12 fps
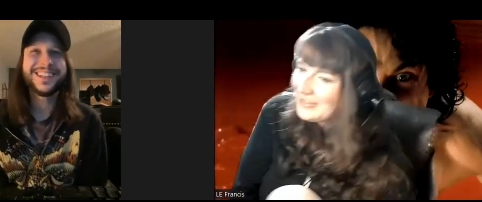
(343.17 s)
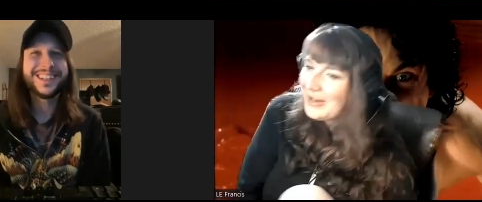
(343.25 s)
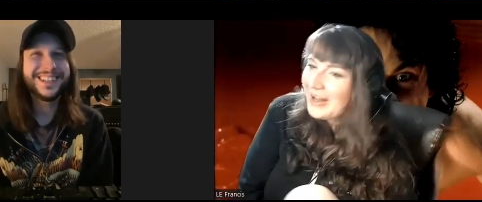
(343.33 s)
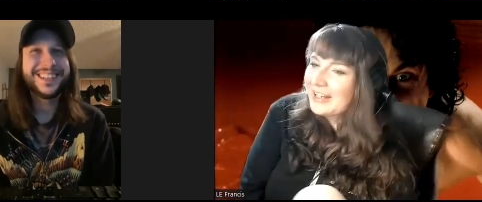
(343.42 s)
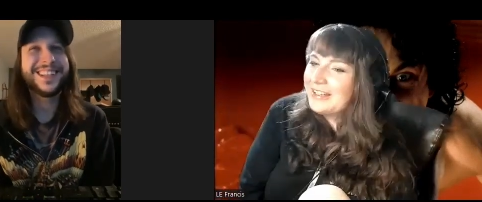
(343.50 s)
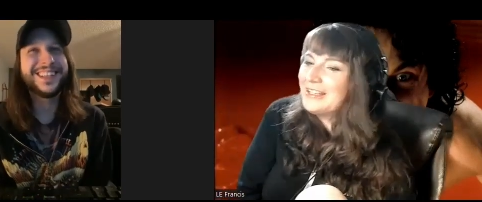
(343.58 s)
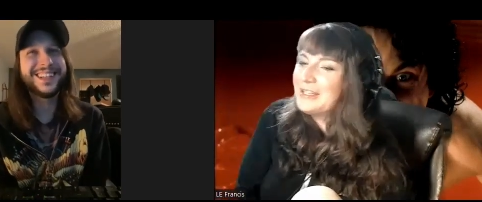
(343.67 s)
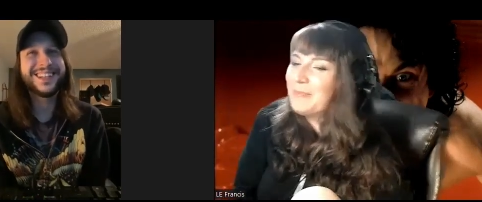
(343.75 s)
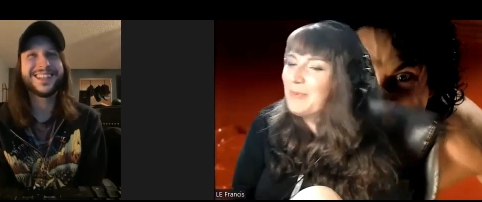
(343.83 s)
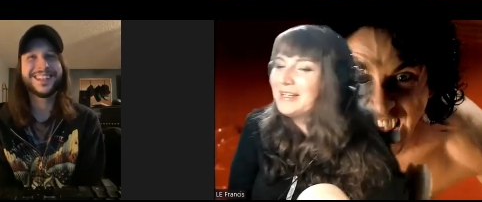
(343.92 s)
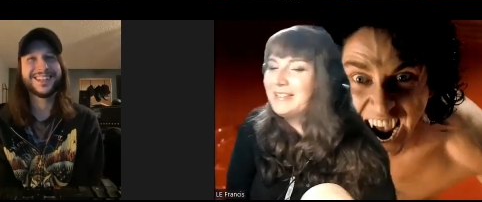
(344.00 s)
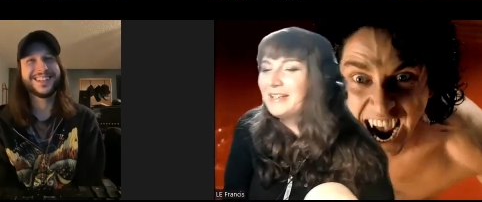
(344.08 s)
Speaker 1: Dracula's a
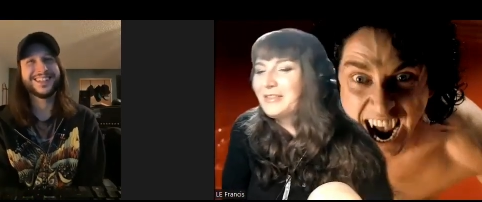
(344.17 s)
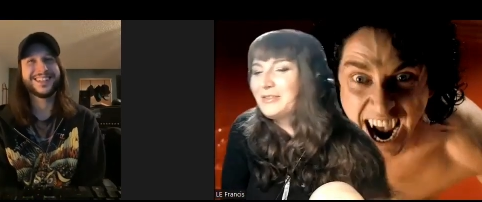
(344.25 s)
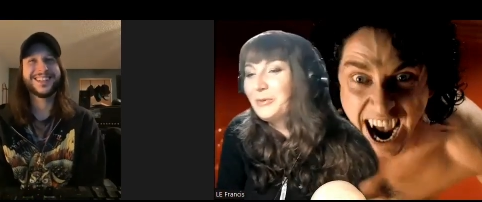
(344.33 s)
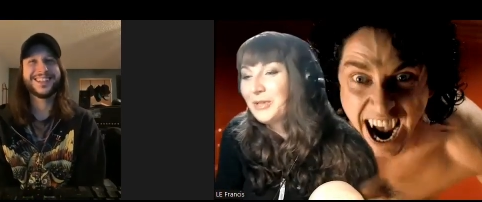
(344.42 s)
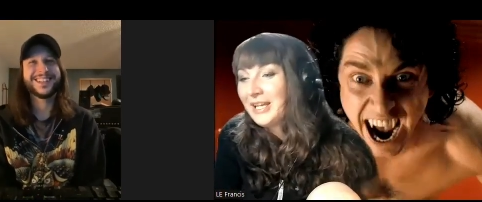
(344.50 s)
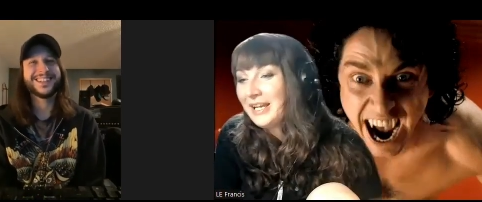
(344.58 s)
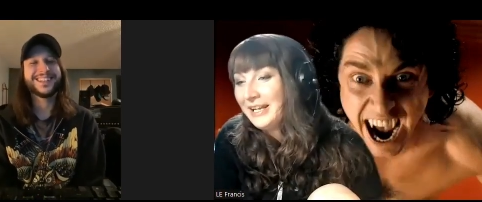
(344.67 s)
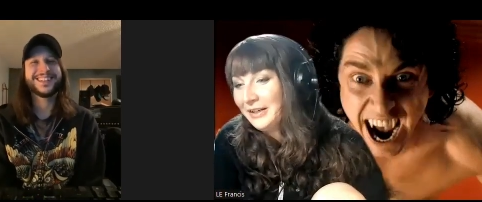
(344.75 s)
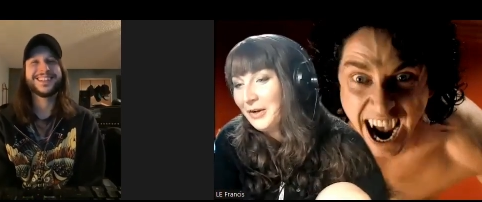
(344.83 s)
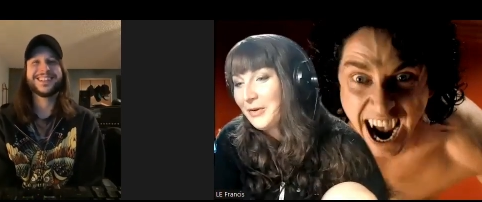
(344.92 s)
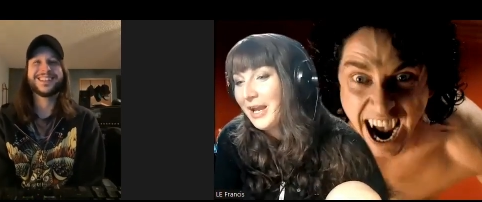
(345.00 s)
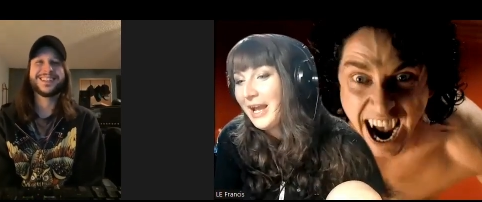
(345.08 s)
bisexual king.
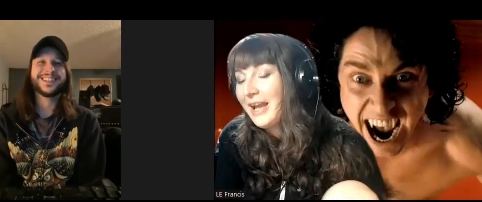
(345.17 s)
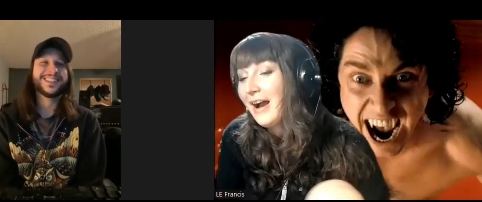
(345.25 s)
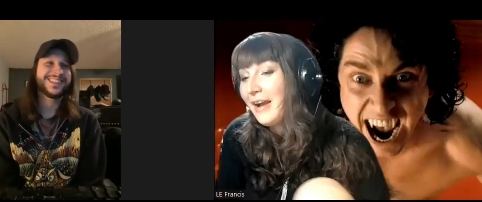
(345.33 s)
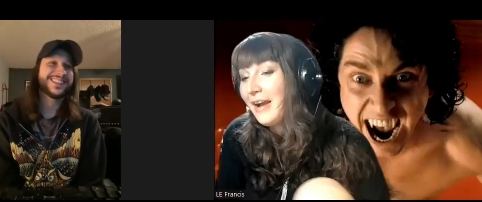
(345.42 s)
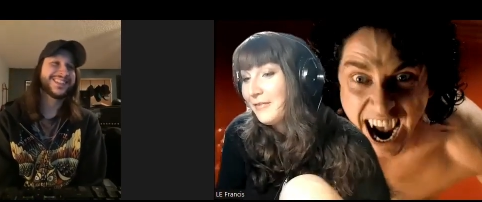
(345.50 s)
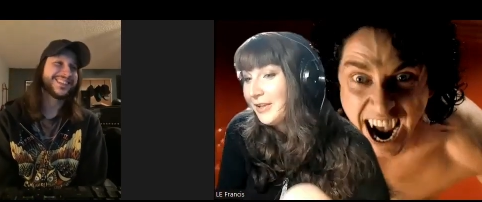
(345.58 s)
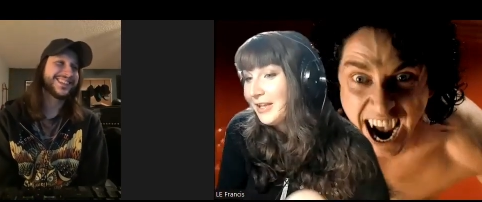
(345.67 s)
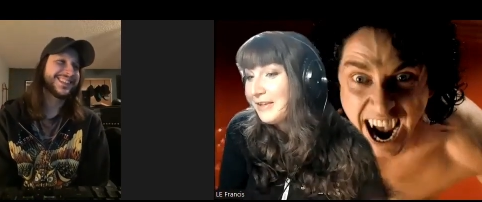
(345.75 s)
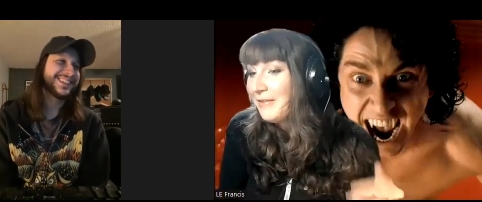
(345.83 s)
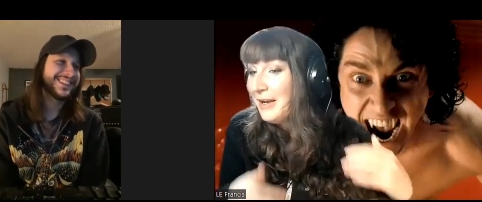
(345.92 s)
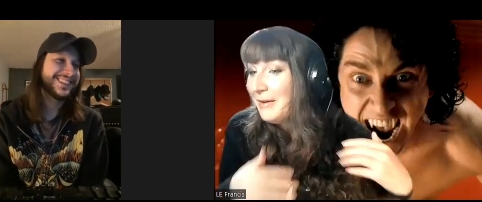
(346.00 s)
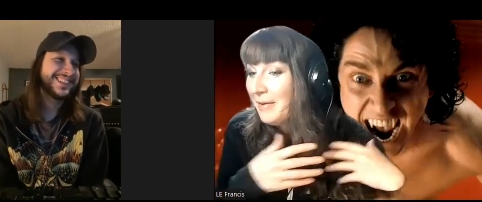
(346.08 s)
Okay, I feel like
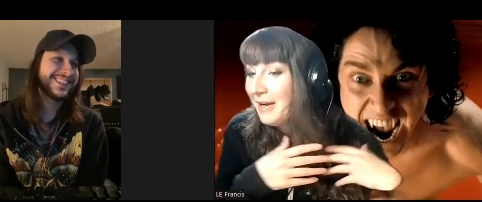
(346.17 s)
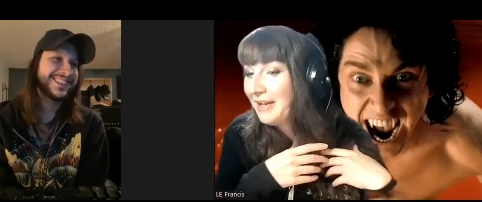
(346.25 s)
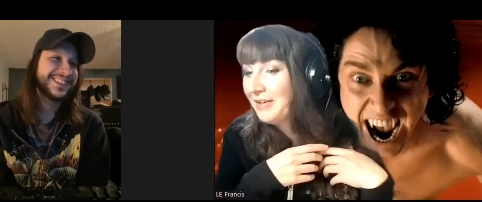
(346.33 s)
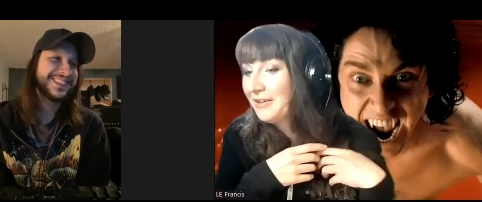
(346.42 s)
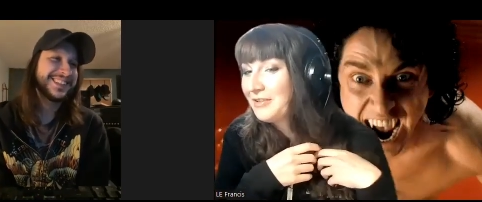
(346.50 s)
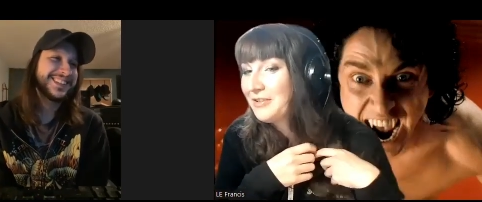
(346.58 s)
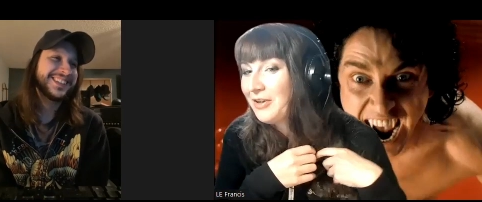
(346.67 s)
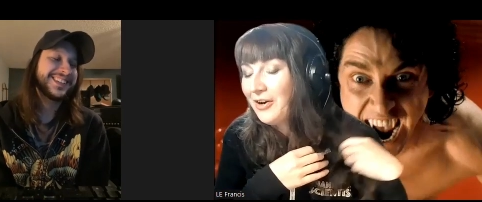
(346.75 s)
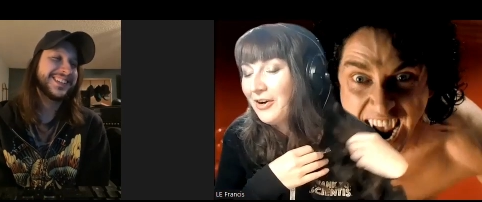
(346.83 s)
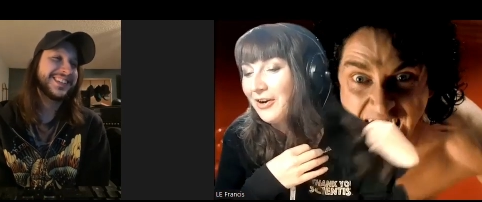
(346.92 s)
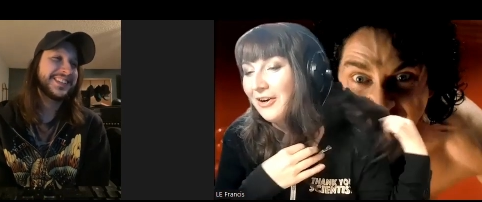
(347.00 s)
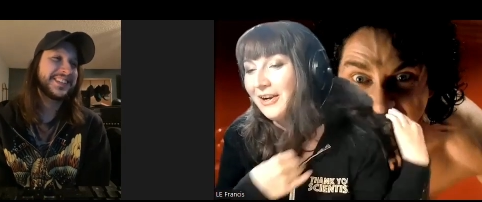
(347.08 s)
vampires
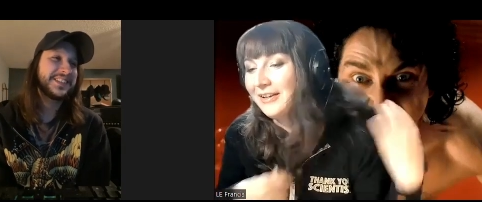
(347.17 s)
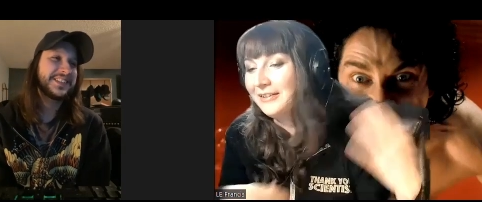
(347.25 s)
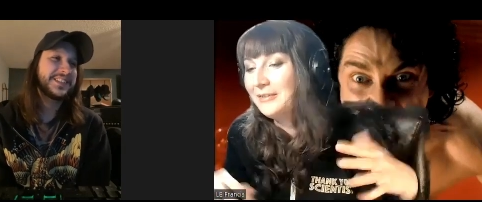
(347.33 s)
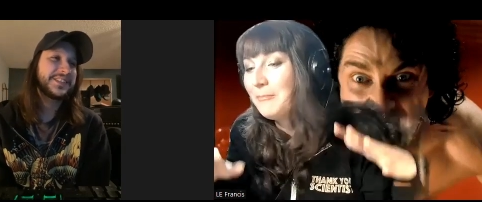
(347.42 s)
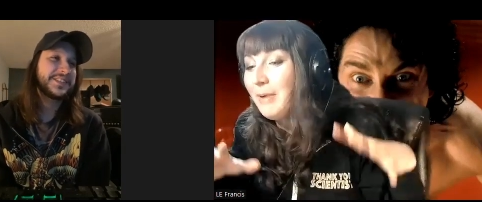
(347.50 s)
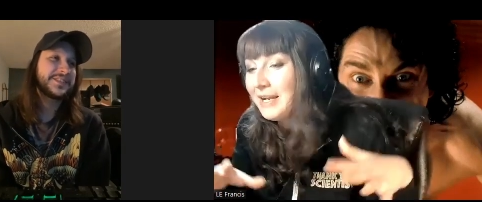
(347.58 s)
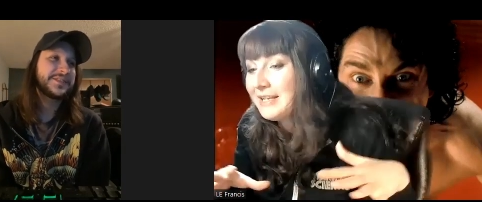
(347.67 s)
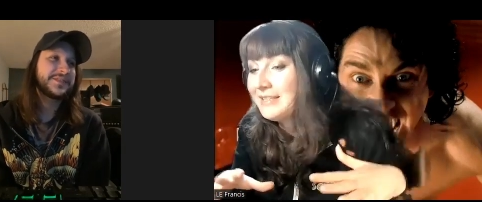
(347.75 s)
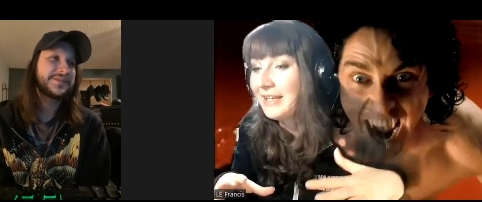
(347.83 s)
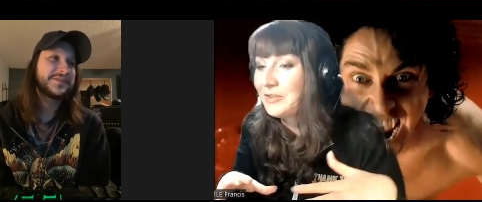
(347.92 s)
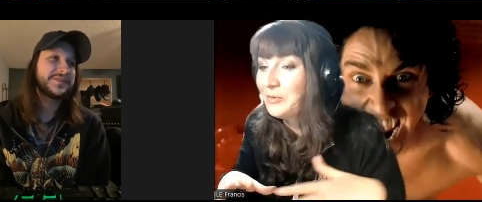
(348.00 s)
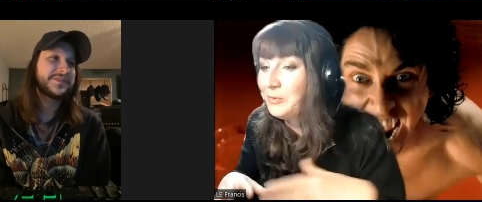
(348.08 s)
are
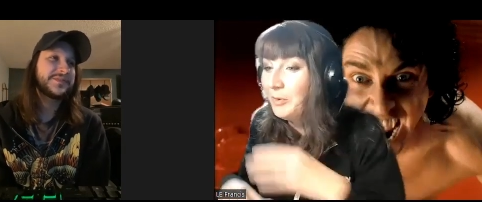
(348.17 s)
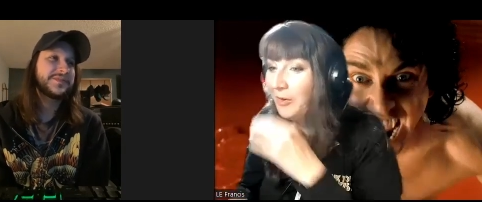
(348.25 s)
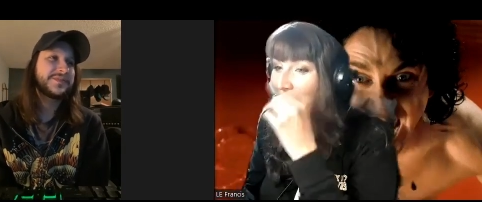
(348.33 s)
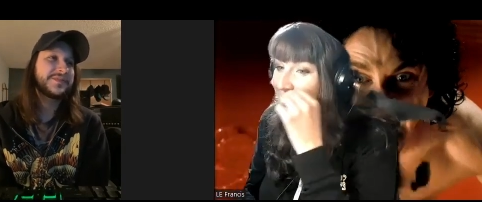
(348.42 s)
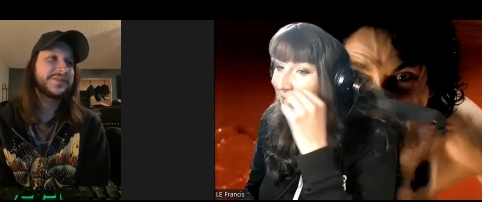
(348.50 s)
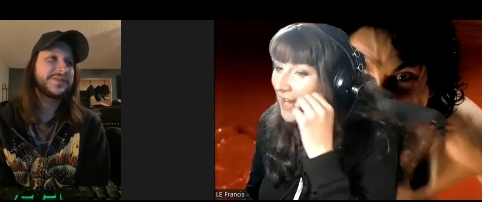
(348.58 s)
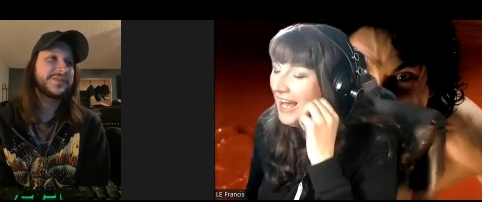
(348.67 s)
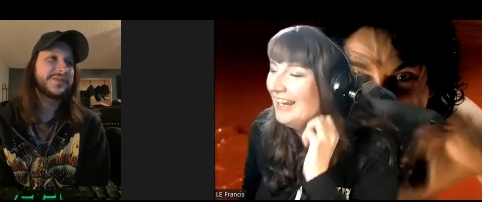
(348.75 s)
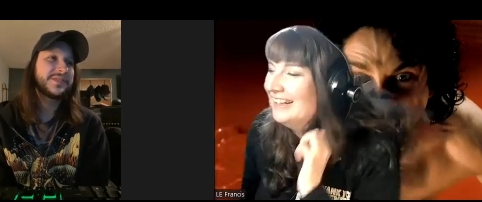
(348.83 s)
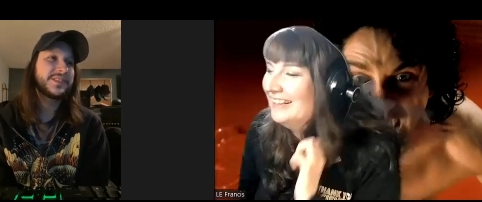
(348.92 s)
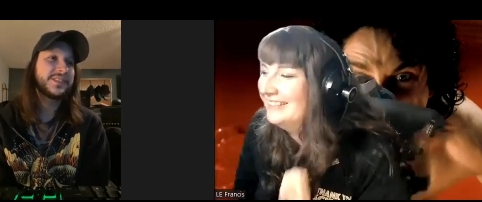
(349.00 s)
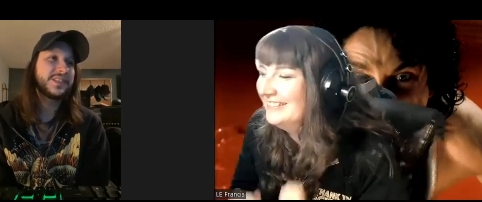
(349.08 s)
bisexual.
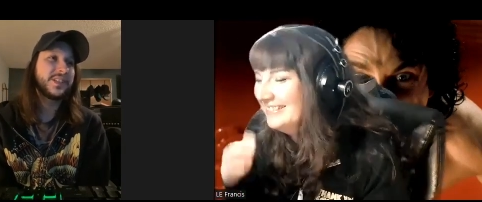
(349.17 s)
Okay.